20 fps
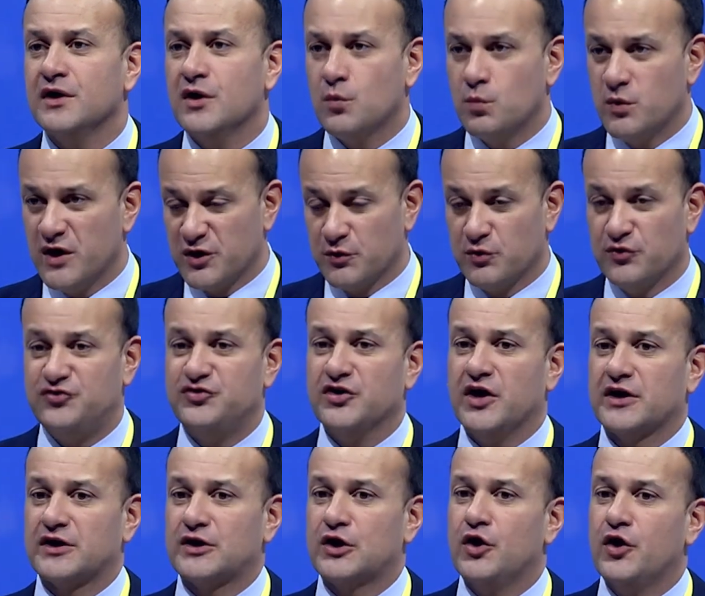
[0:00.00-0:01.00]
whether it was
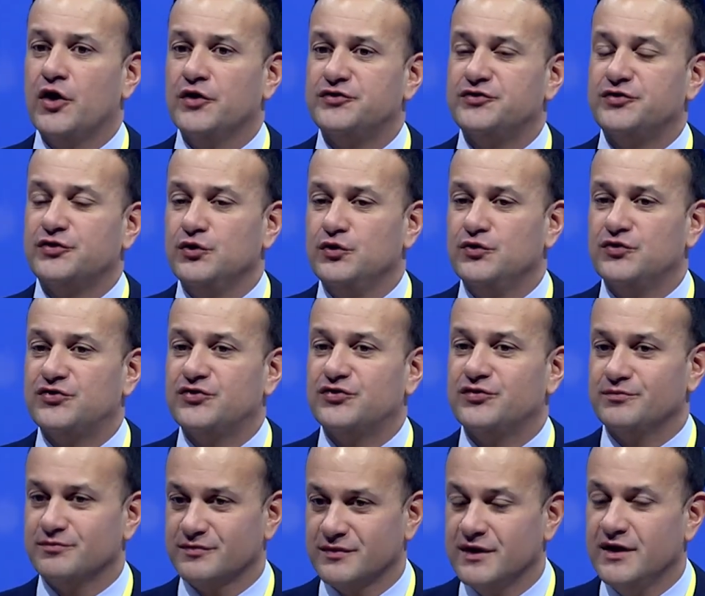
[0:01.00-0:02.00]
Jean-Claude, who's
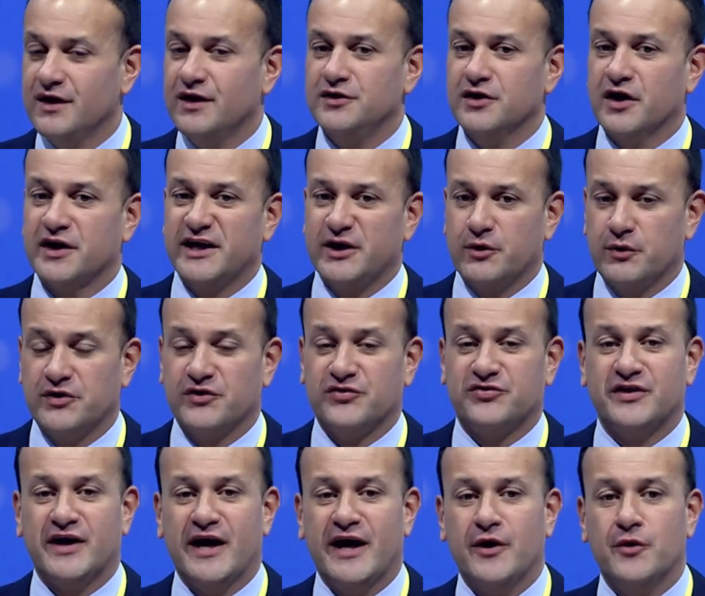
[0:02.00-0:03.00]
not here with us
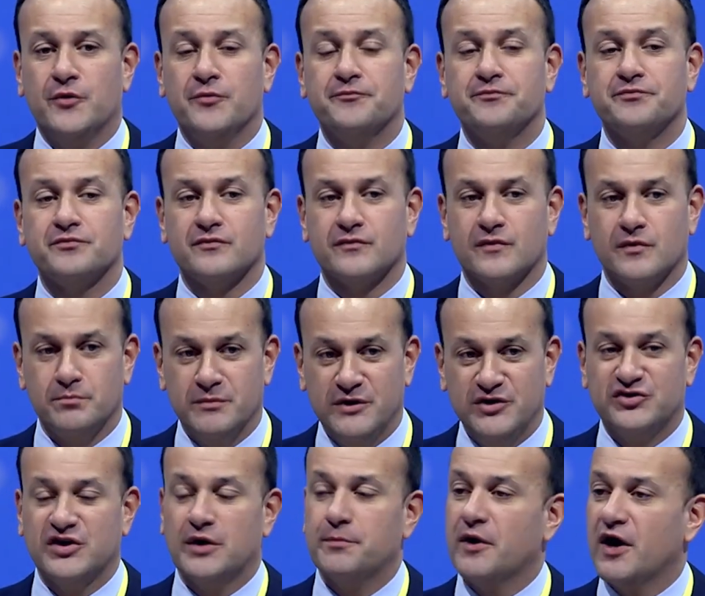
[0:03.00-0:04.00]
now,
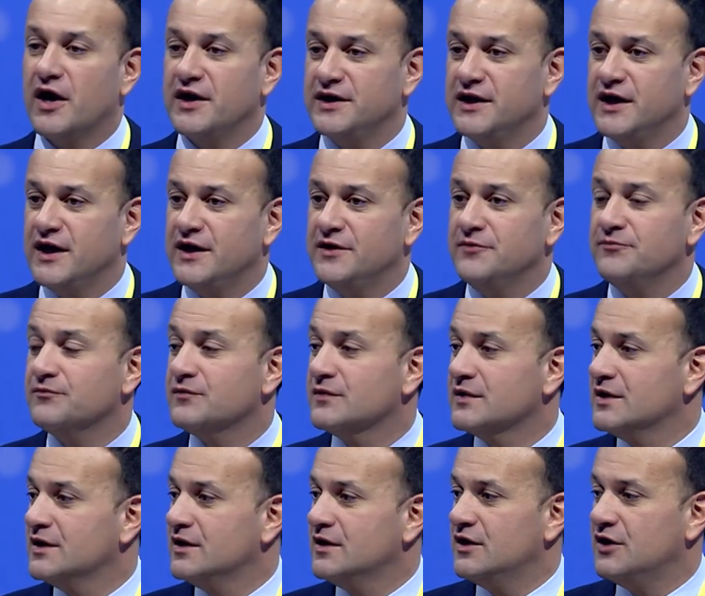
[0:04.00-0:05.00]
Michel Barnier,
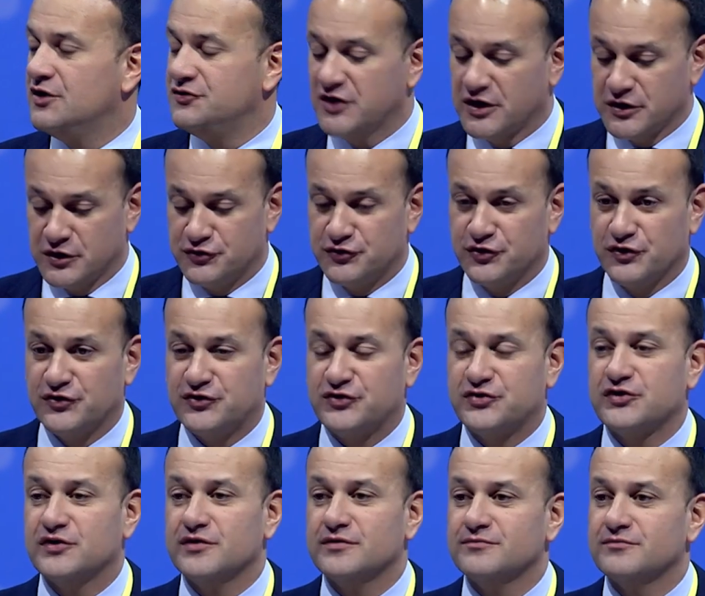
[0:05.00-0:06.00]
Donald Tusk,
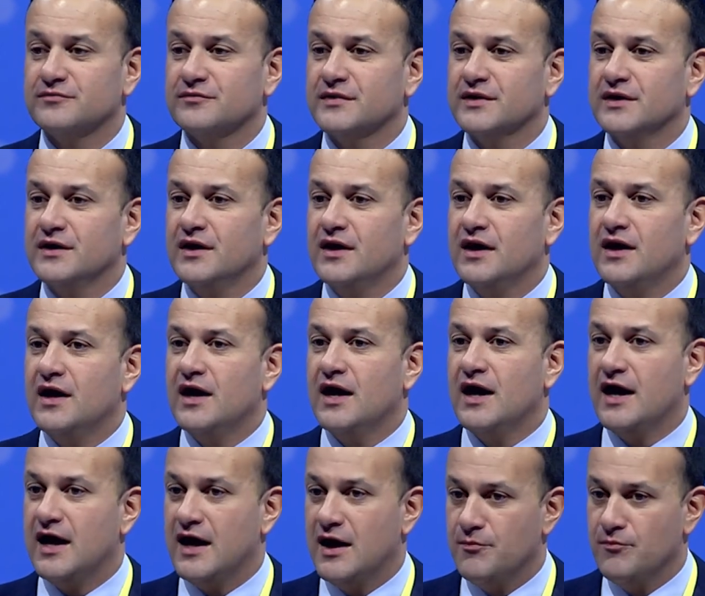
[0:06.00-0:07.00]

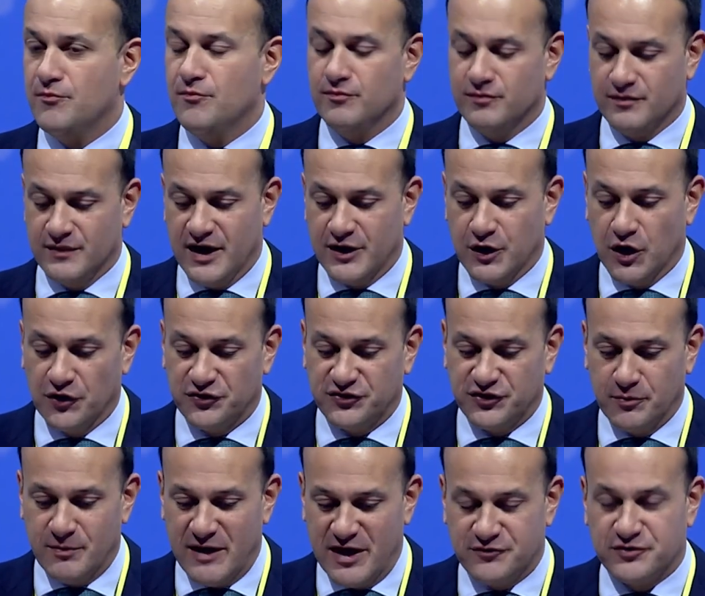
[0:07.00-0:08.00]
and also
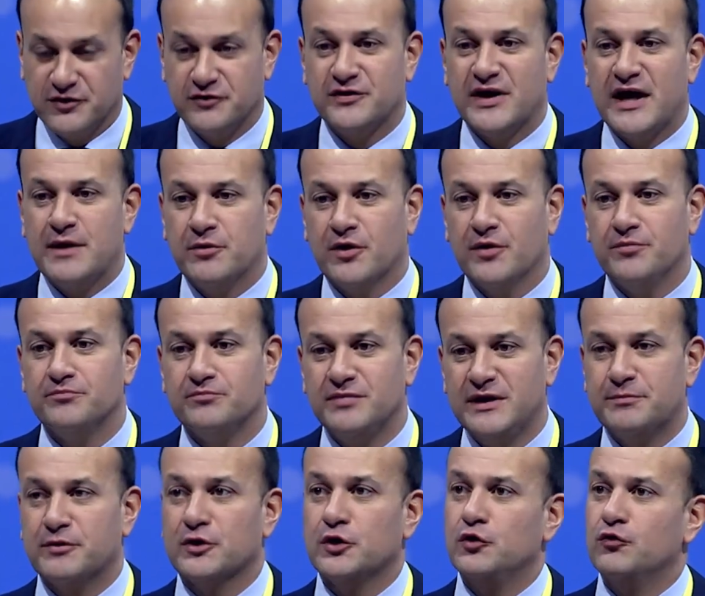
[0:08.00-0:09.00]
Manfred Weber,
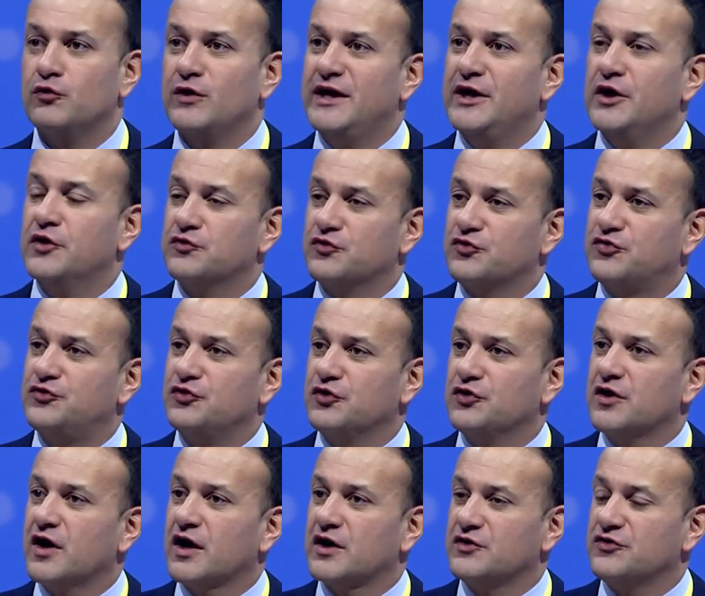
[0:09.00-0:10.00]
people who really understood
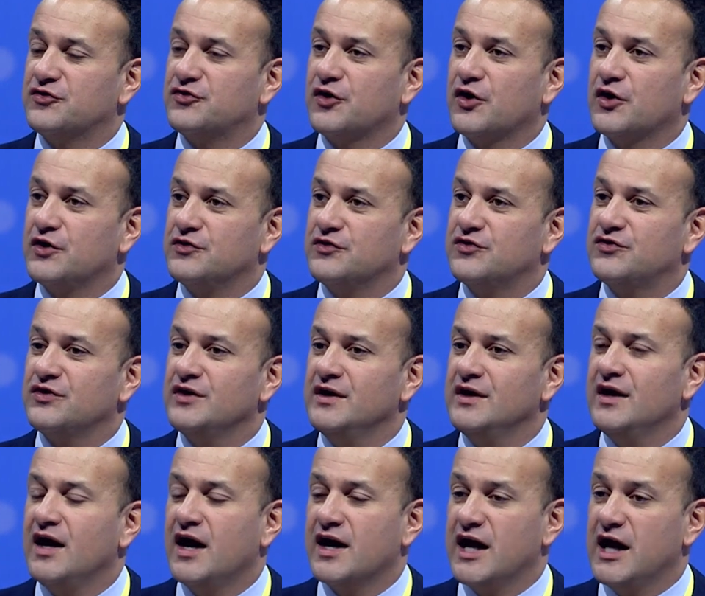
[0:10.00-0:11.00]
our concerns
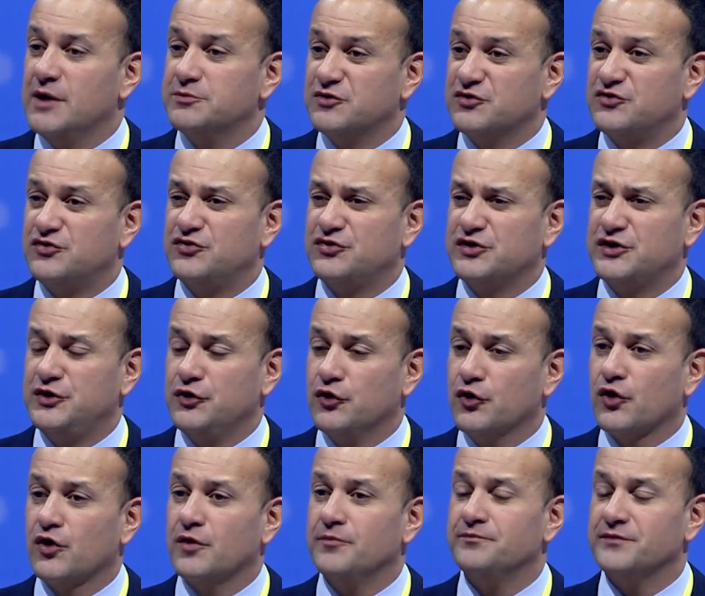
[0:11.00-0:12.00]
and helped us to
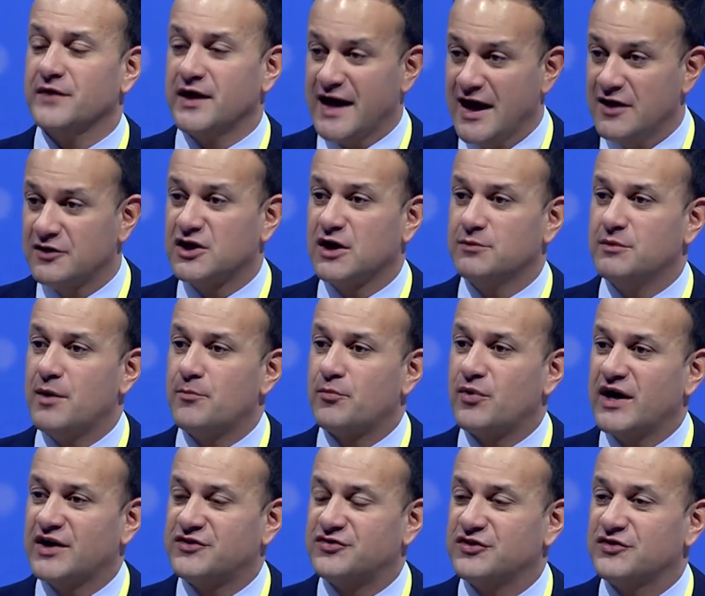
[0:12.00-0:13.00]
secure an outcome on
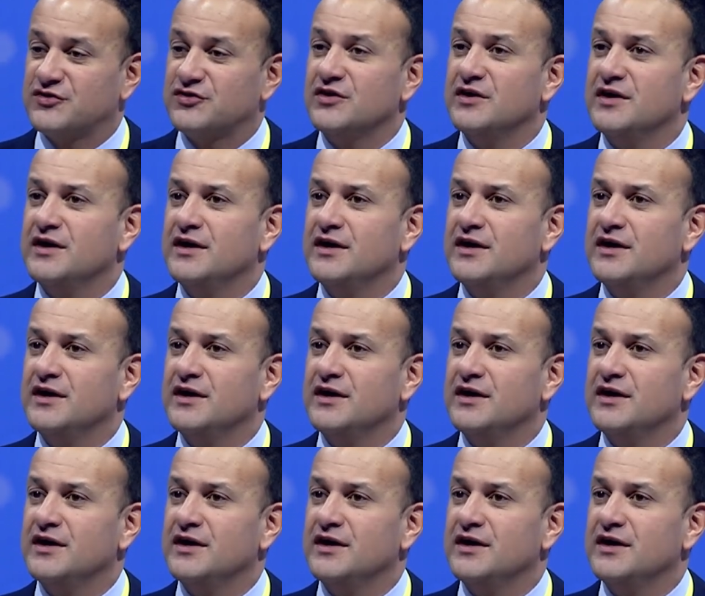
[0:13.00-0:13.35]
Brexit